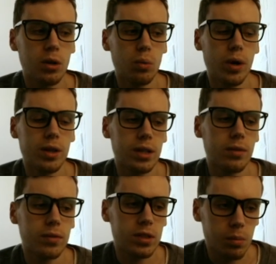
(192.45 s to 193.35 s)
when the
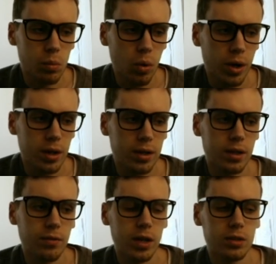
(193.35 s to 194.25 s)
given team won, and
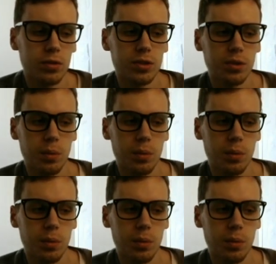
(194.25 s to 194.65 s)
then vice versa.